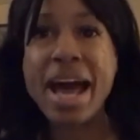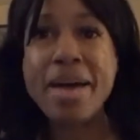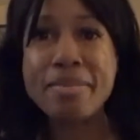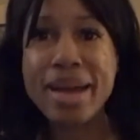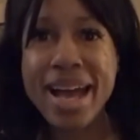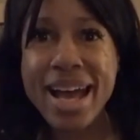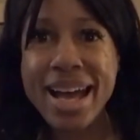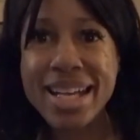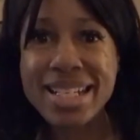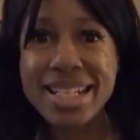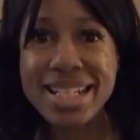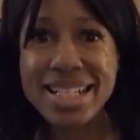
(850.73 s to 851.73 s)
I'm
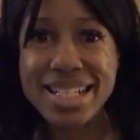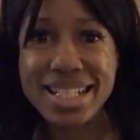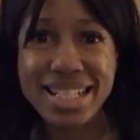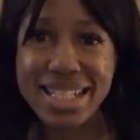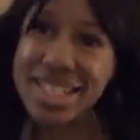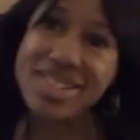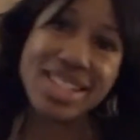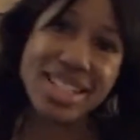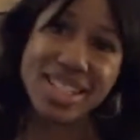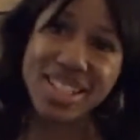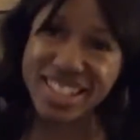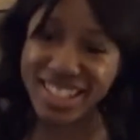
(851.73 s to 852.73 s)
back. Hi, how are
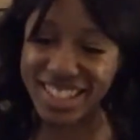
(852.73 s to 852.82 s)
you?